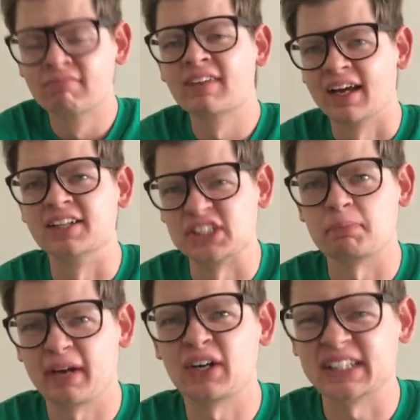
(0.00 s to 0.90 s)
And it's
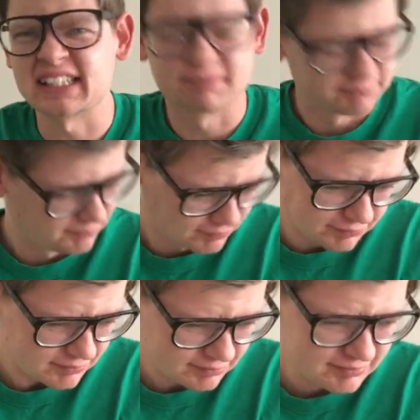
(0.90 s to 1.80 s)
apparent
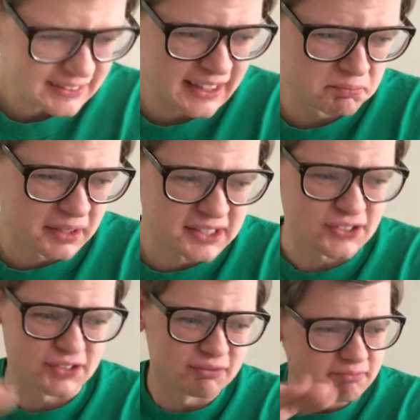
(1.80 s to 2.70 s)
because
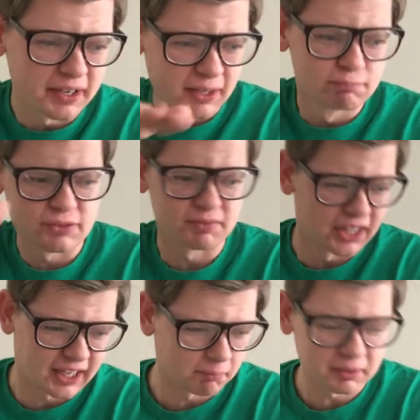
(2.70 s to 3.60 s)
it becomes
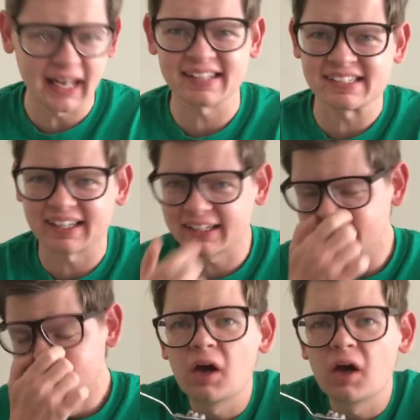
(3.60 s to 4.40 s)
like a plastic.